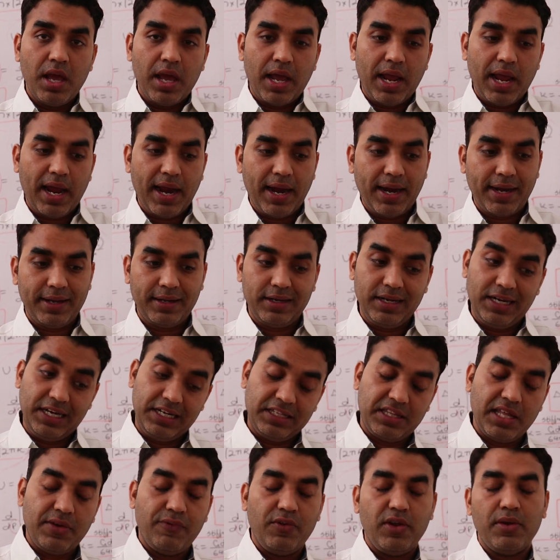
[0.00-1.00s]

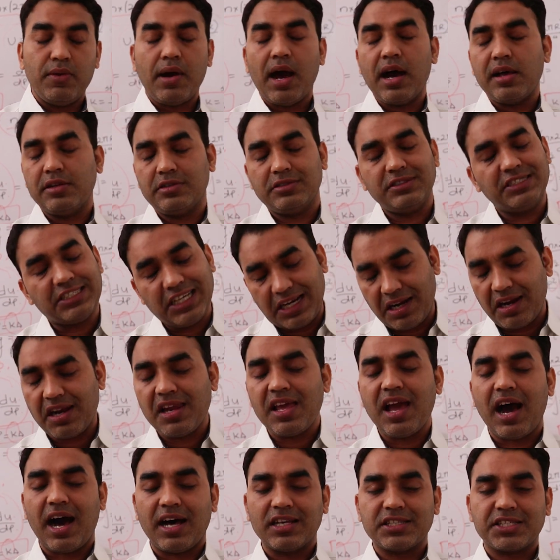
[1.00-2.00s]
and they will
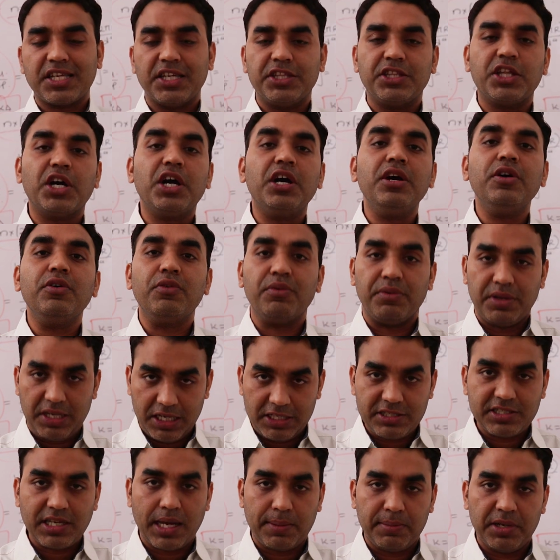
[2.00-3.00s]
generally ask in the
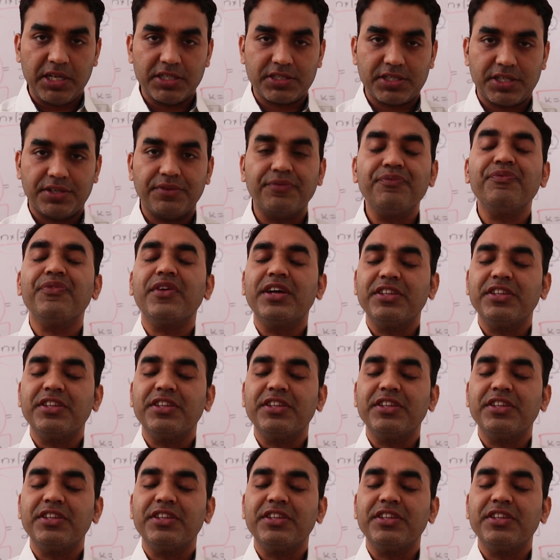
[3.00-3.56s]
examination.